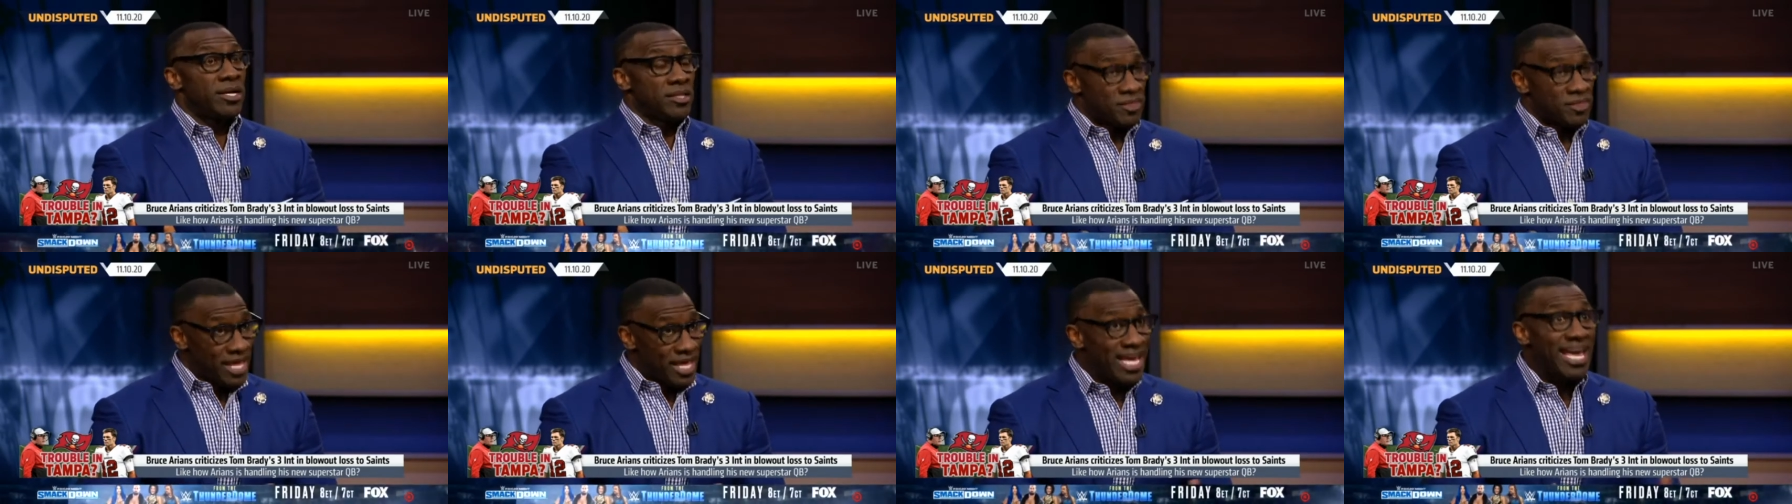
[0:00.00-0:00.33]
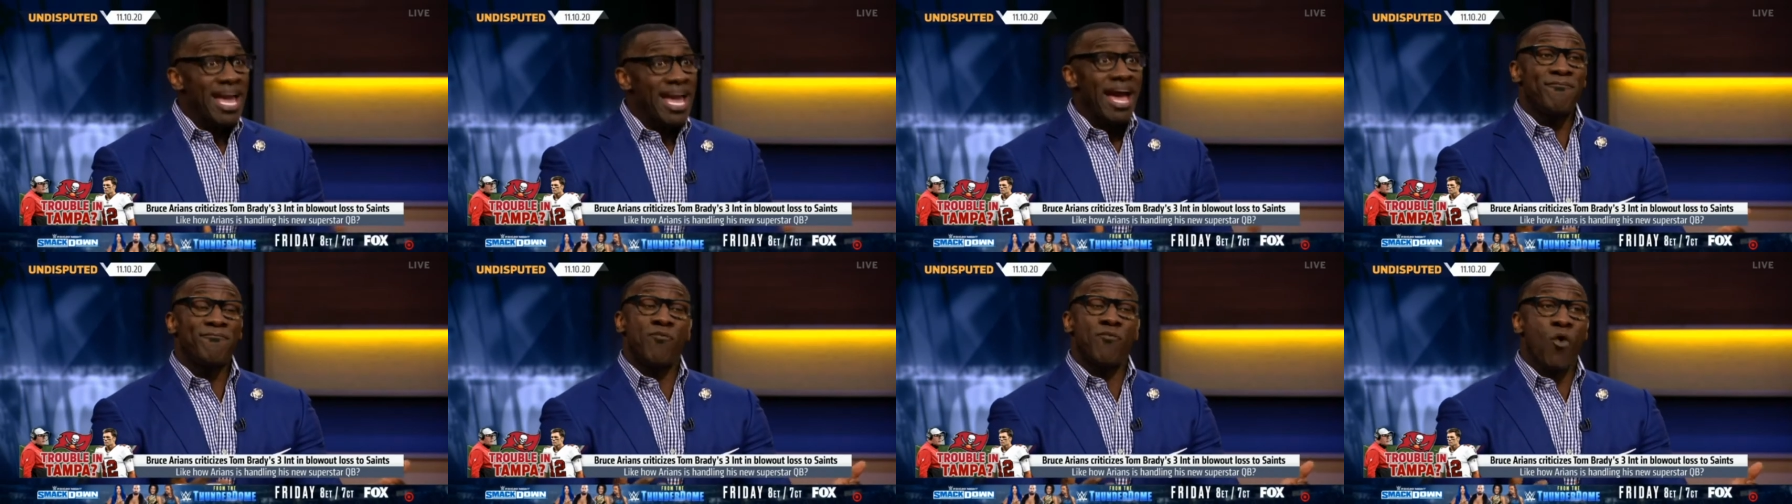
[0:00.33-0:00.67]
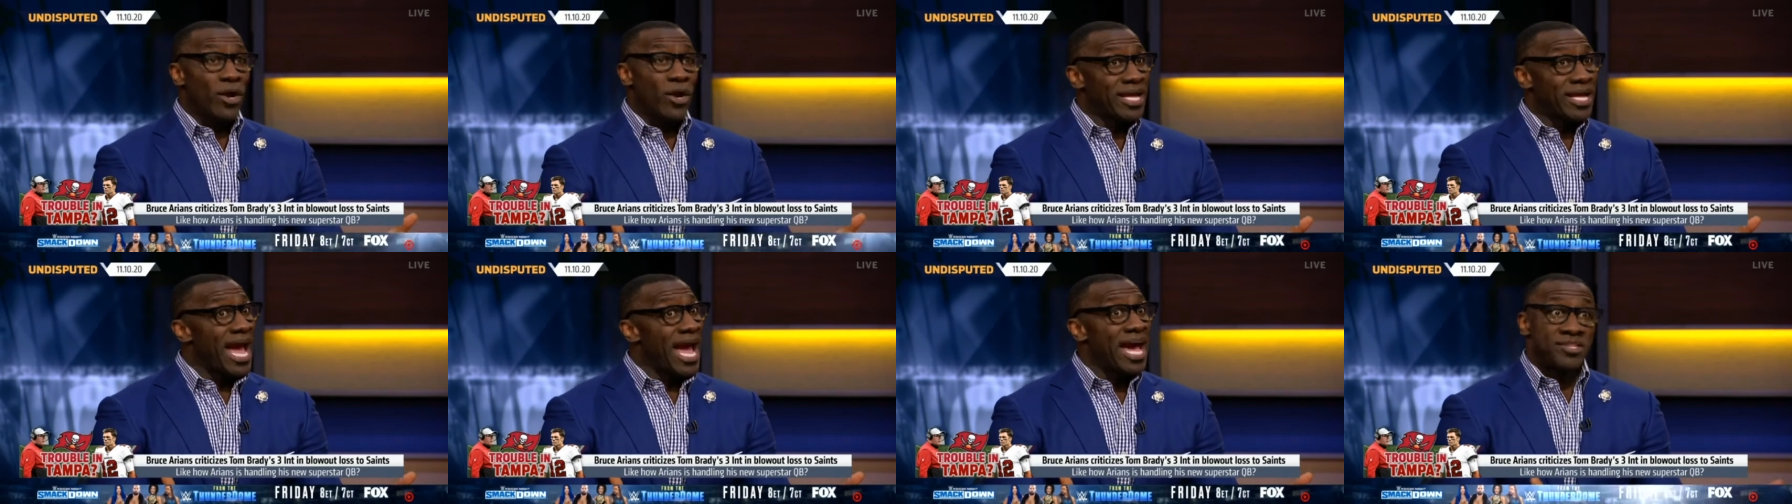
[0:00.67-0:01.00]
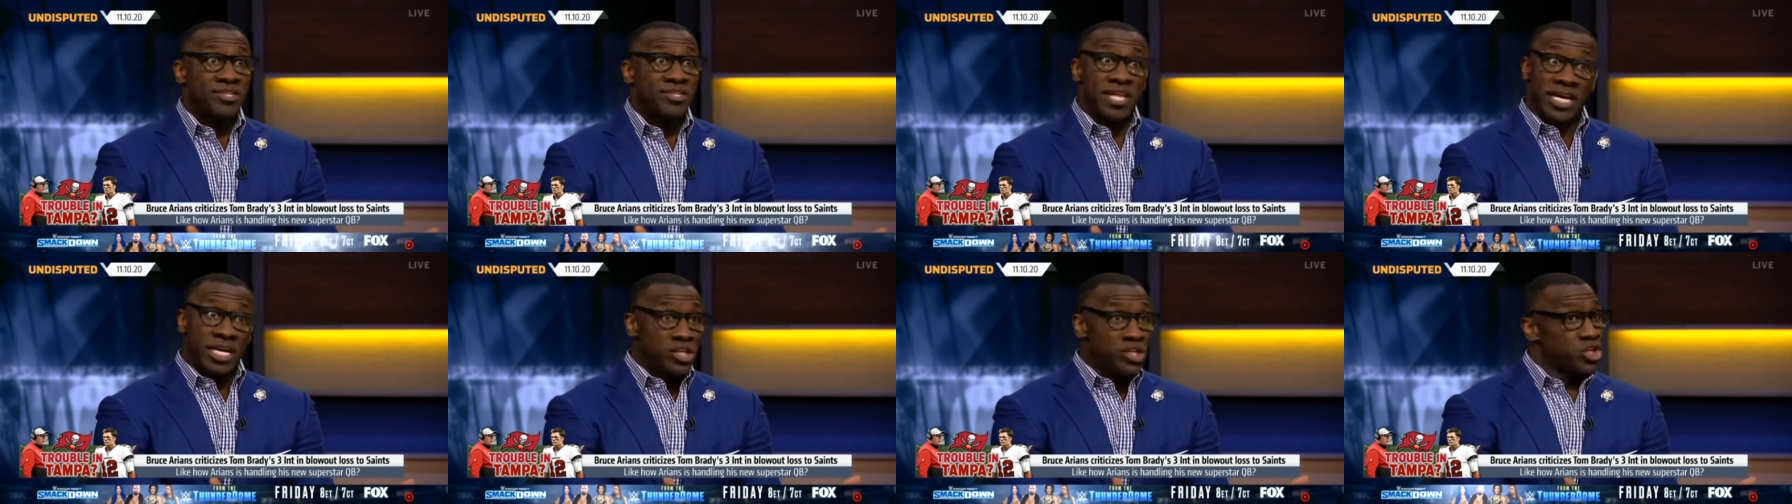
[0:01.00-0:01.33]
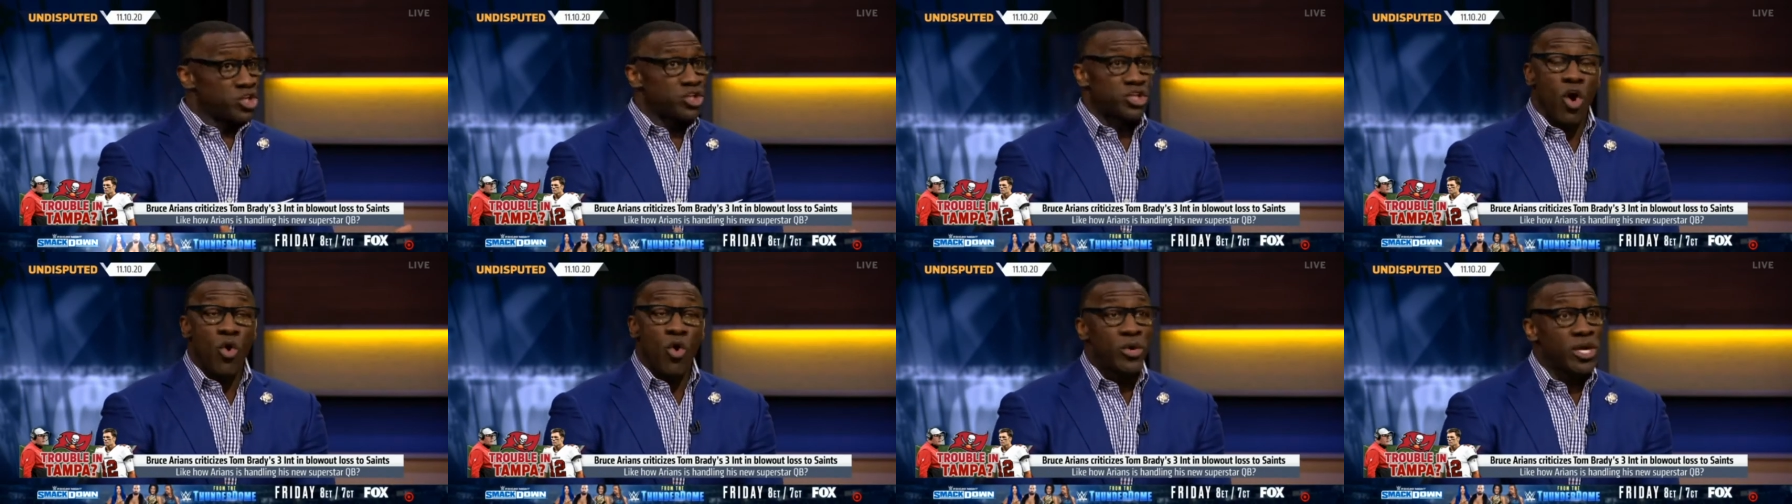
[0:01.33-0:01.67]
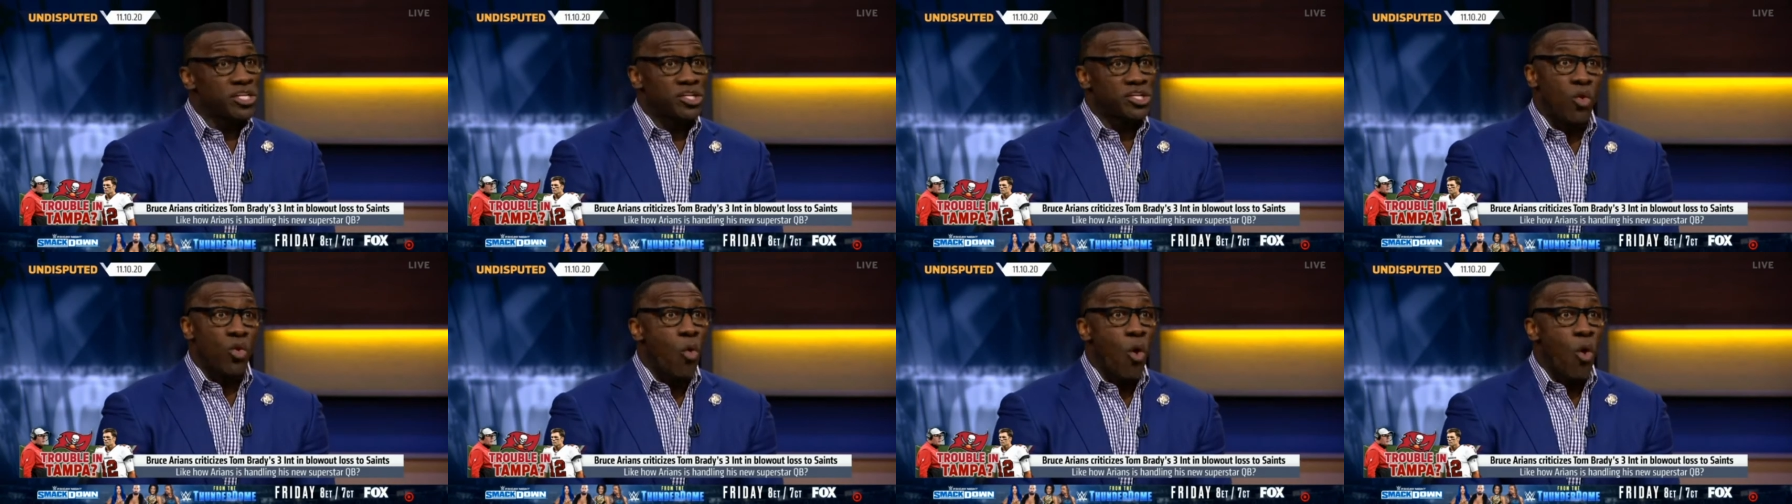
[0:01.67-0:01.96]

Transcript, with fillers: They got four guys that can just go get the